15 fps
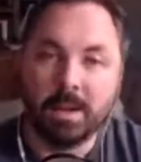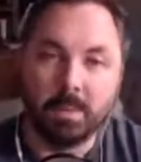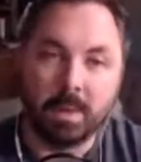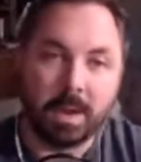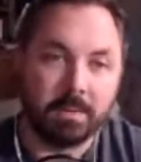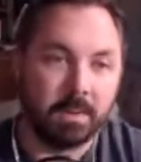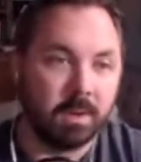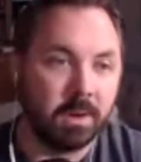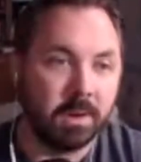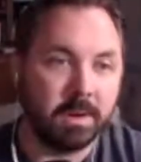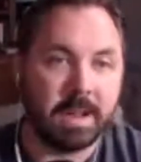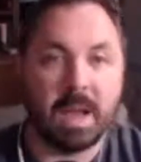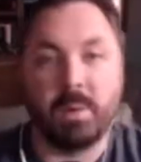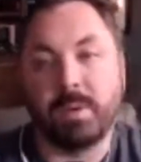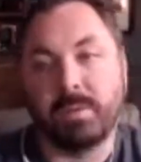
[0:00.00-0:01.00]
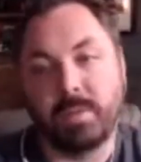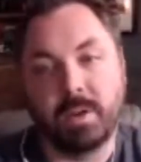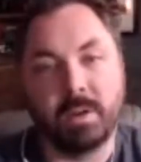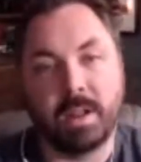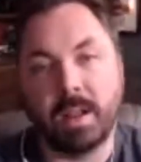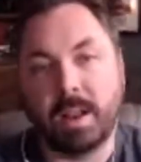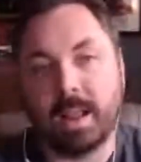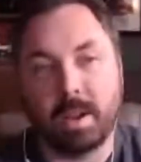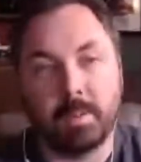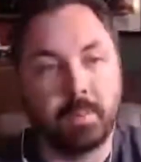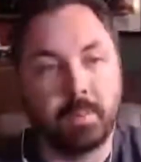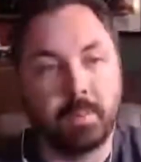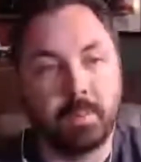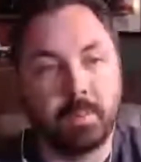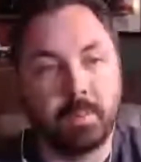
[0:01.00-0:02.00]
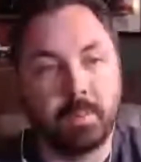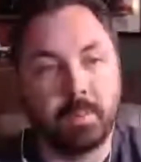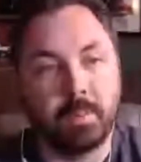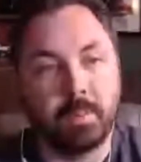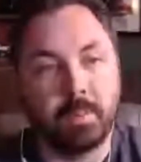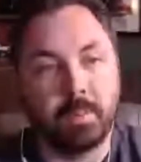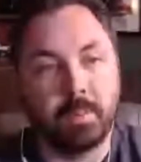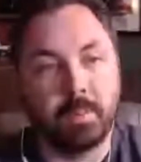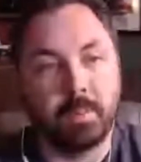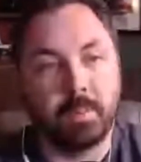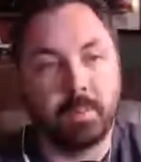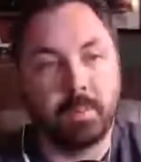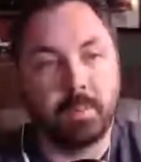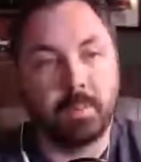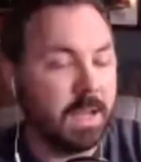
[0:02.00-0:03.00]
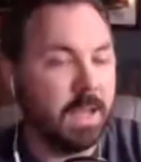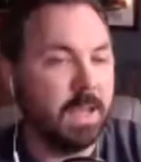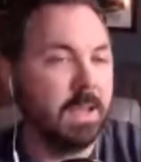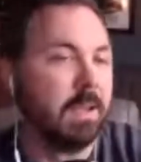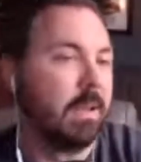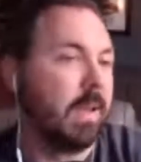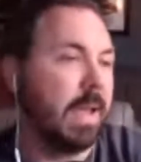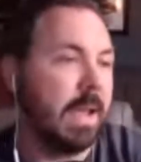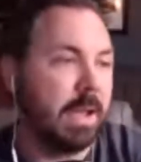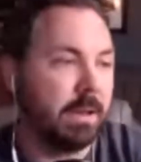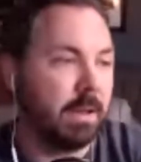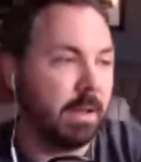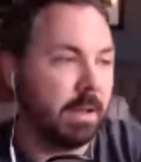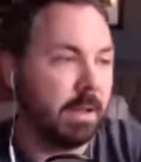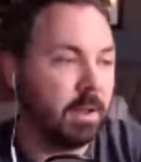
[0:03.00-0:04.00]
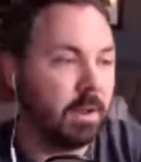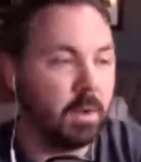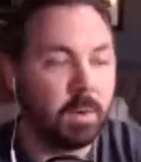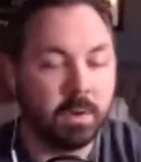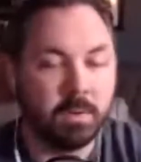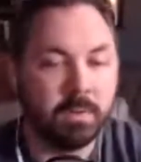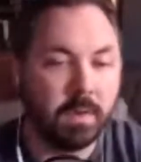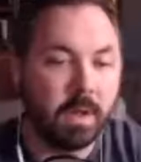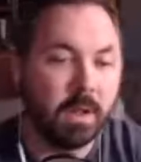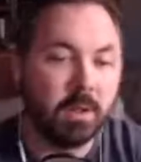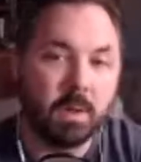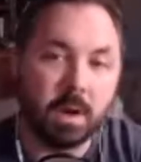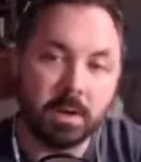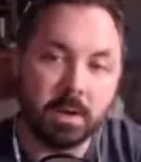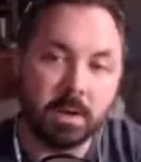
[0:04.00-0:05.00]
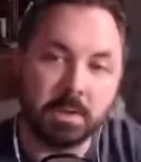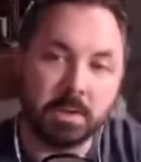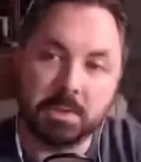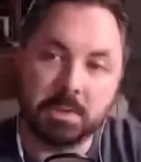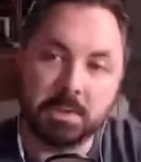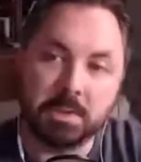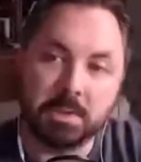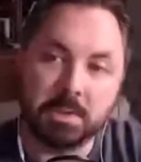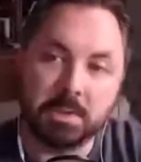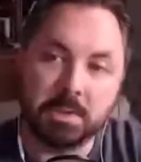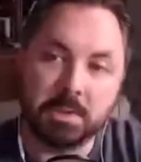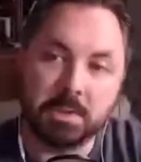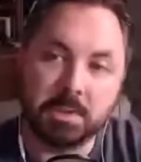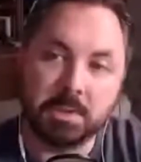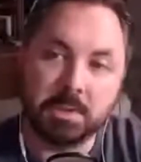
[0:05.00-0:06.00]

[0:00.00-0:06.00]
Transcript: what I've learned, how I figured out how to pull things off with no money, and it'll follow our trajectory,